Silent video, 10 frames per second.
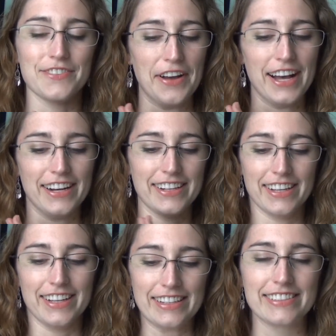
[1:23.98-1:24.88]
about
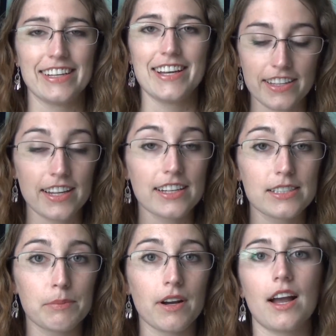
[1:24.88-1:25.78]
it. The
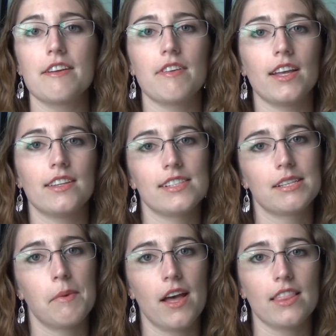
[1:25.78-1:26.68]
next book I read this
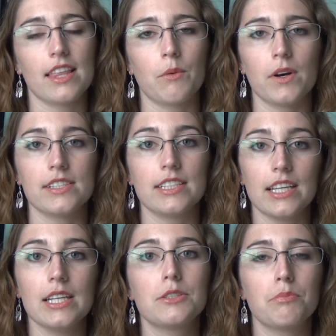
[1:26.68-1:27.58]
month was
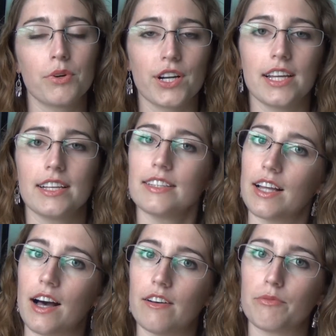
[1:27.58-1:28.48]
Eat, Pray,
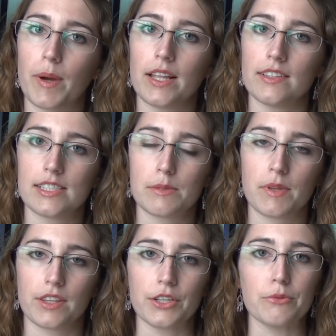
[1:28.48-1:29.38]
Love by
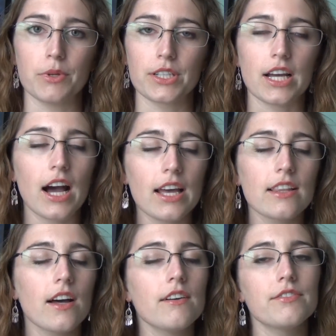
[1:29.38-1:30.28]
Elizabeth Gilbert. I
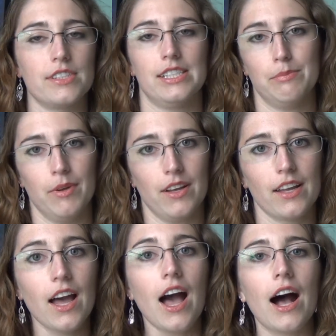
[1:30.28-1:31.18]
love this
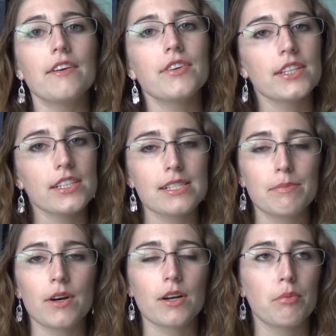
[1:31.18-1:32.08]
book. I've read this
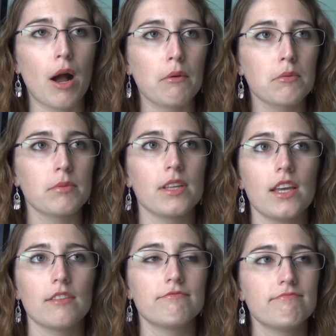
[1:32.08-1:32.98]
book
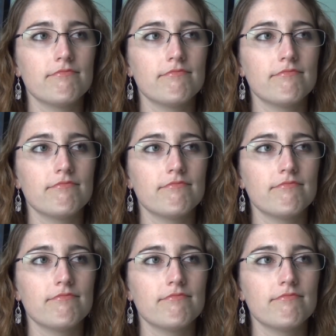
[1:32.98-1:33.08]
probably